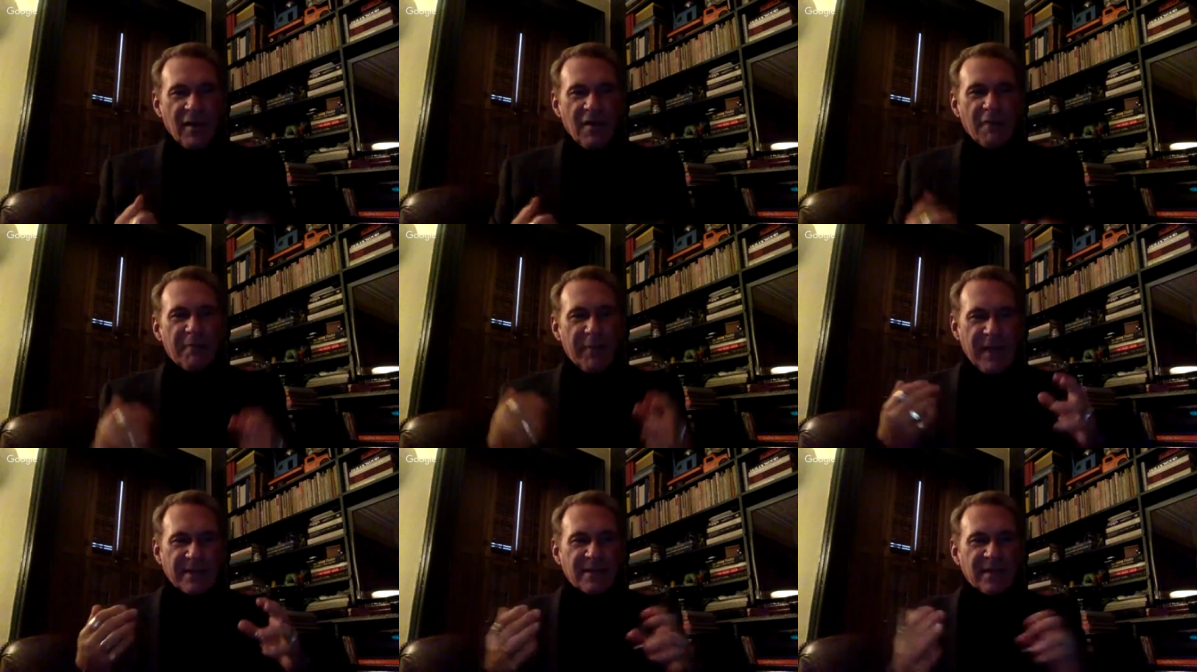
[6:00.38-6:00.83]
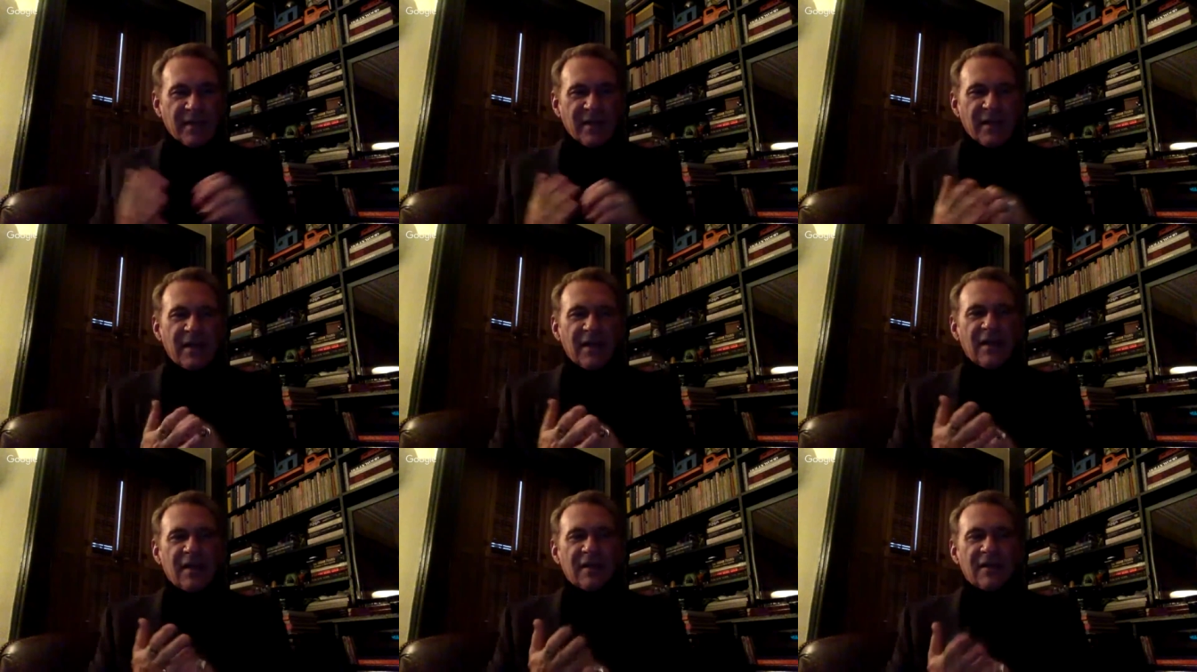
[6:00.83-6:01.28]

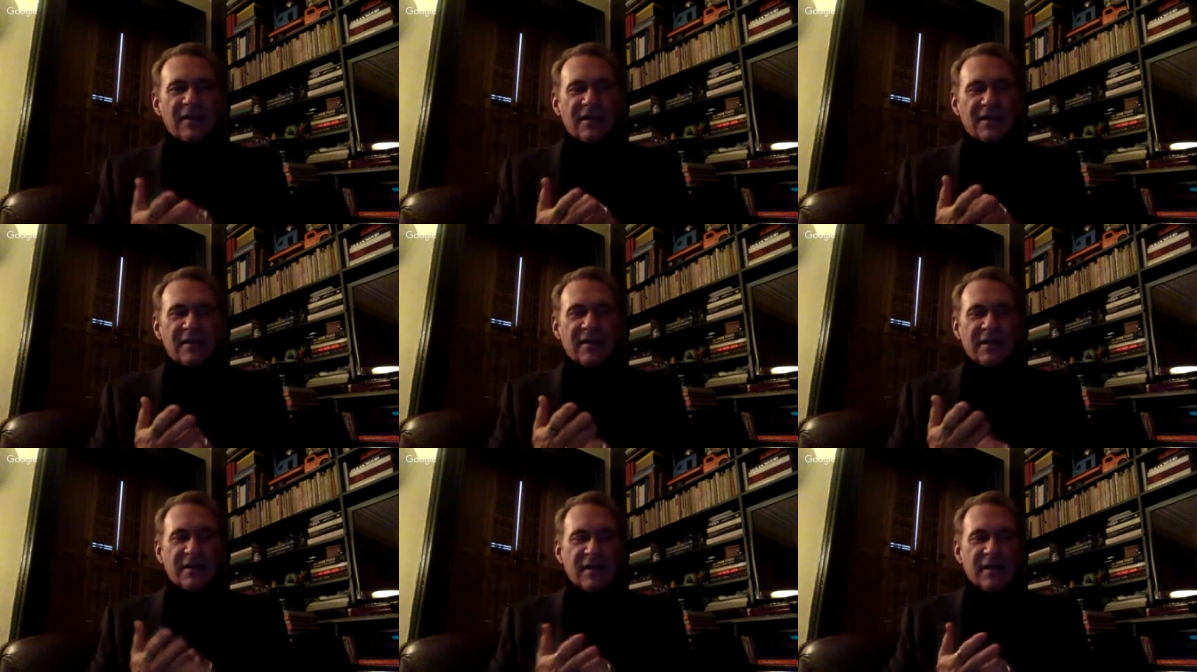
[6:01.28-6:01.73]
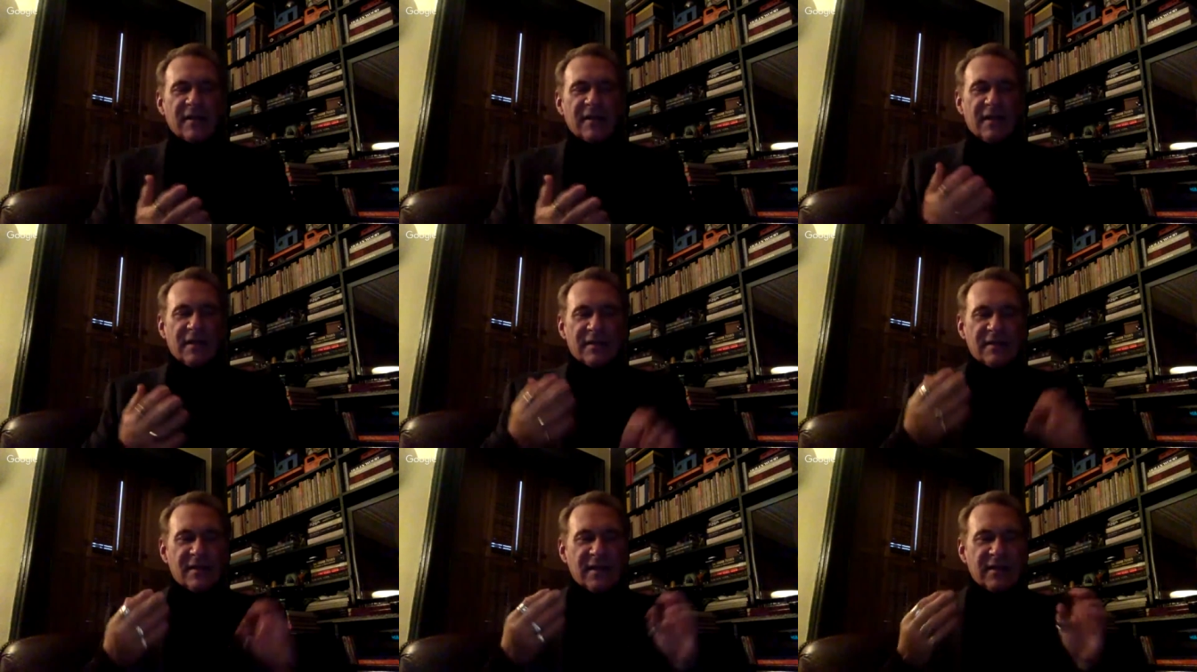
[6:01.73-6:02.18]
Basically, this the,
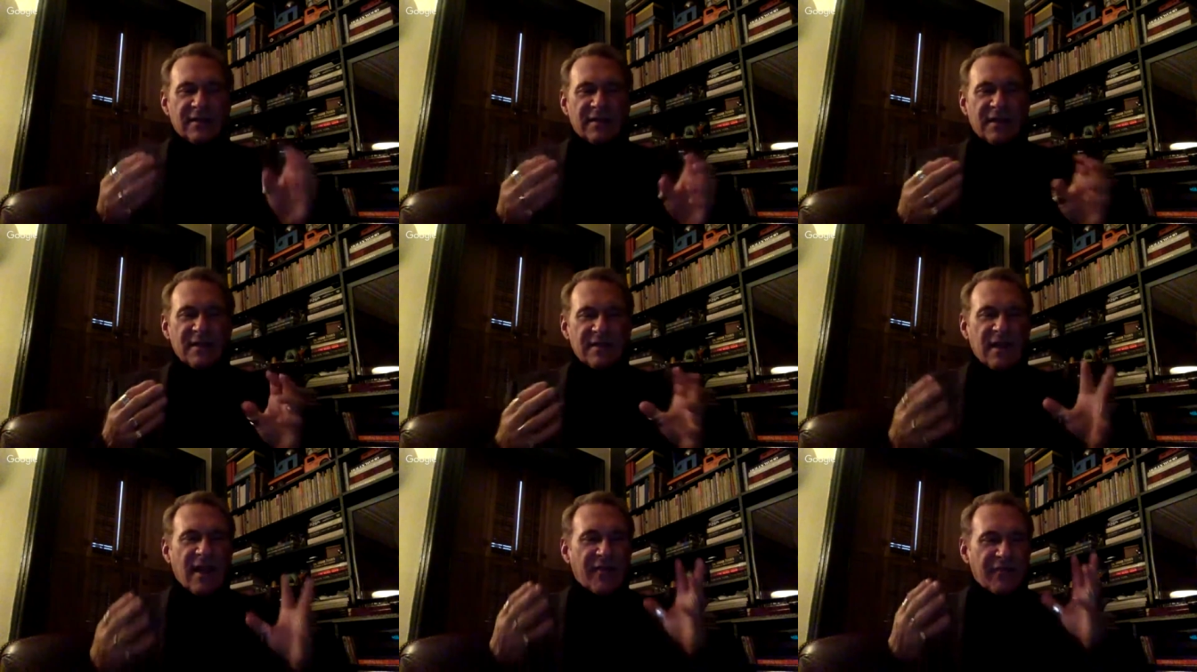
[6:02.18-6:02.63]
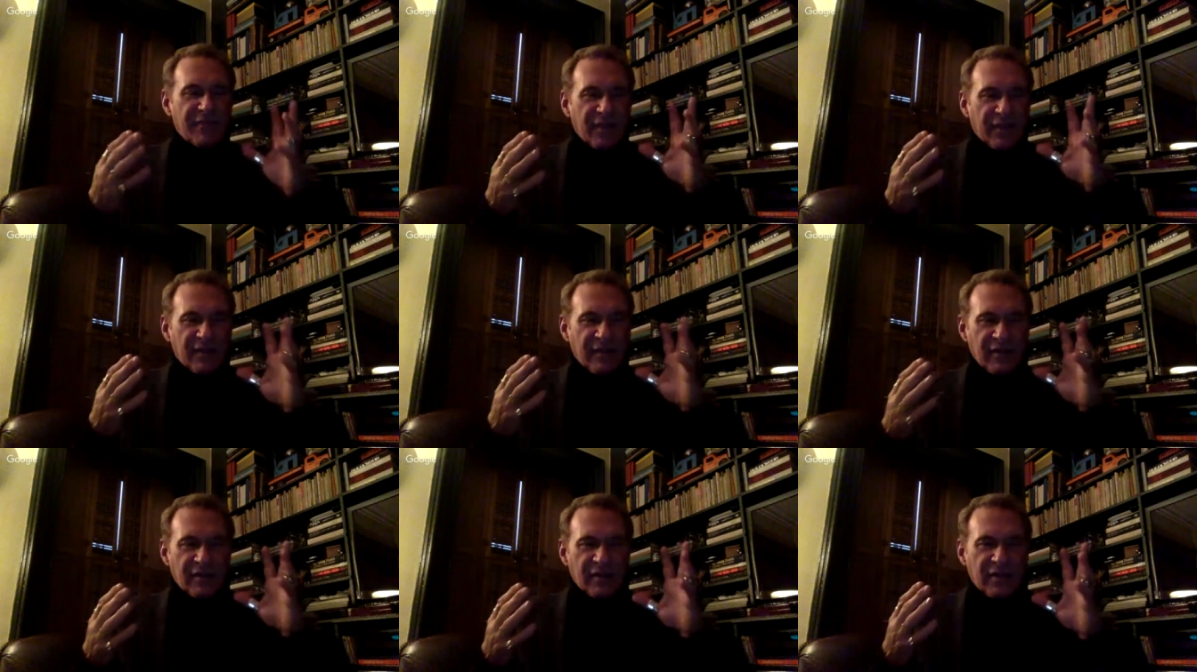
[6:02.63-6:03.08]
the, the season after the,